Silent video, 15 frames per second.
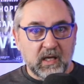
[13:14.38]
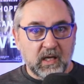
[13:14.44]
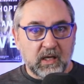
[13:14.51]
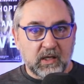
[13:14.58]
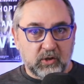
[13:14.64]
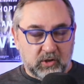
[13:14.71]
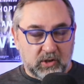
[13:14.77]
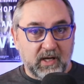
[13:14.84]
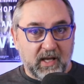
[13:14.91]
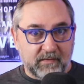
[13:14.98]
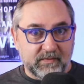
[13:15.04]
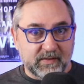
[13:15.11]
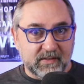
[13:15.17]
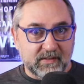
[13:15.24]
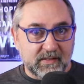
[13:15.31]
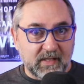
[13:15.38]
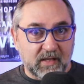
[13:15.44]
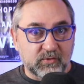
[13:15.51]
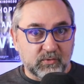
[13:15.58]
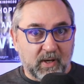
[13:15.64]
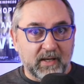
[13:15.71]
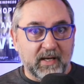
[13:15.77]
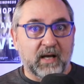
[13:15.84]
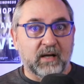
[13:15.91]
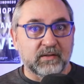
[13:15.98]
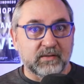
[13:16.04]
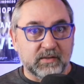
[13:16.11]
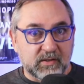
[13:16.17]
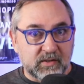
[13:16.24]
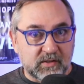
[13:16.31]
you're going to have success right now
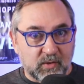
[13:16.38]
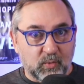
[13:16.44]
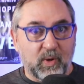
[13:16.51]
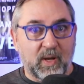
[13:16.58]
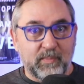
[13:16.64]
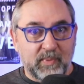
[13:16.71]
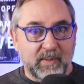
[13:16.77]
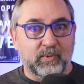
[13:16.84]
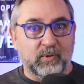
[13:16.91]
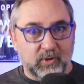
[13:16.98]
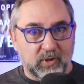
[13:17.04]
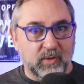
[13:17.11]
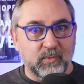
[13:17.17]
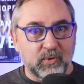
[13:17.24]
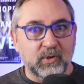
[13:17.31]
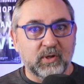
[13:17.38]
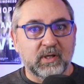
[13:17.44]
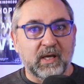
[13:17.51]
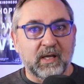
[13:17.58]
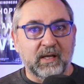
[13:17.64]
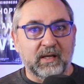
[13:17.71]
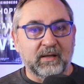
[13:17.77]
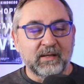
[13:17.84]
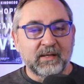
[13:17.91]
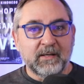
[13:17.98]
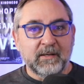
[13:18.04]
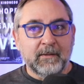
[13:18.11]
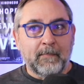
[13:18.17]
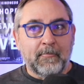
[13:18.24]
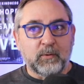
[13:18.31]
because this is the way people are communicating.
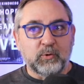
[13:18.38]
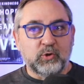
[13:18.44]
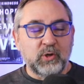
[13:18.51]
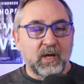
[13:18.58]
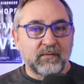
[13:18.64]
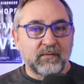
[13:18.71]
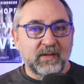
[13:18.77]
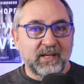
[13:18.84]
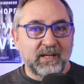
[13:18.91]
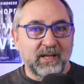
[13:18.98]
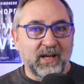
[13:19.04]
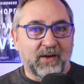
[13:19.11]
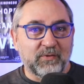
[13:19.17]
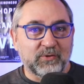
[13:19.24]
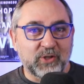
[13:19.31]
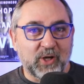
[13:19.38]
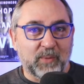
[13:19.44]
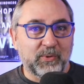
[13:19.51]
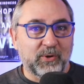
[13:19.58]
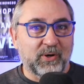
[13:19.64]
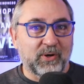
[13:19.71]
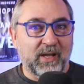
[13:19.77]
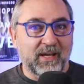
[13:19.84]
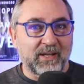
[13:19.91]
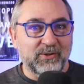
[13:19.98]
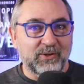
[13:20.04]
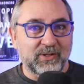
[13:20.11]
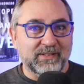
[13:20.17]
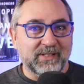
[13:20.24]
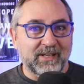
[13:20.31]
Do you have any off the top of your head
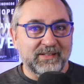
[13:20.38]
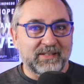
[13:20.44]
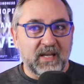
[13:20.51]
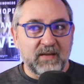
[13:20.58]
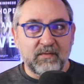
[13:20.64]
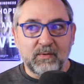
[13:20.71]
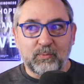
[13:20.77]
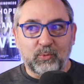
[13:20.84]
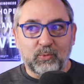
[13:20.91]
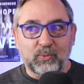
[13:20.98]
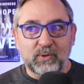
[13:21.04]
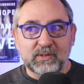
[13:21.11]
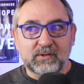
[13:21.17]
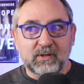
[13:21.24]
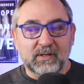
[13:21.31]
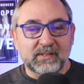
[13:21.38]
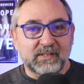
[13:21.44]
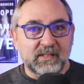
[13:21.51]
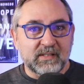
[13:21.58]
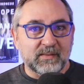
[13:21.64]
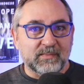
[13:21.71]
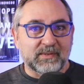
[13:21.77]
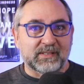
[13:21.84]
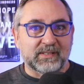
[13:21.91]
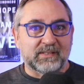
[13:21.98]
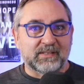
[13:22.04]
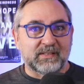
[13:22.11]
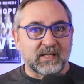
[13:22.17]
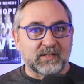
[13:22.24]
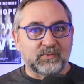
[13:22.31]
you can say, David, we're starting to see some
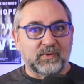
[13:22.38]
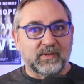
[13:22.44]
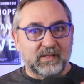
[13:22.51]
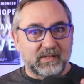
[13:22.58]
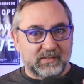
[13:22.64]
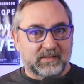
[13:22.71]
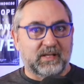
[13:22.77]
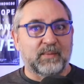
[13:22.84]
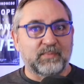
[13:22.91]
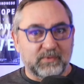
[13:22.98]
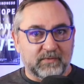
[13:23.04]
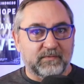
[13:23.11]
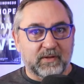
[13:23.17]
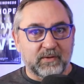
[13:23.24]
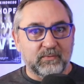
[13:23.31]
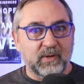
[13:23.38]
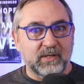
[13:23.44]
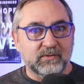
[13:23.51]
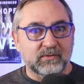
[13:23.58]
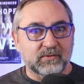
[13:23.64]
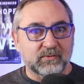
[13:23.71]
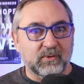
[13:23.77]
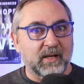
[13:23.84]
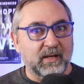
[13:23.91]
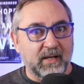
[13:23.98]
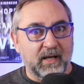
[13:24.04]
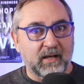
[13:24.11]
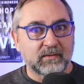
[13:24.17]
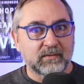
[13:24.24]
success with these types of fundraisers right now?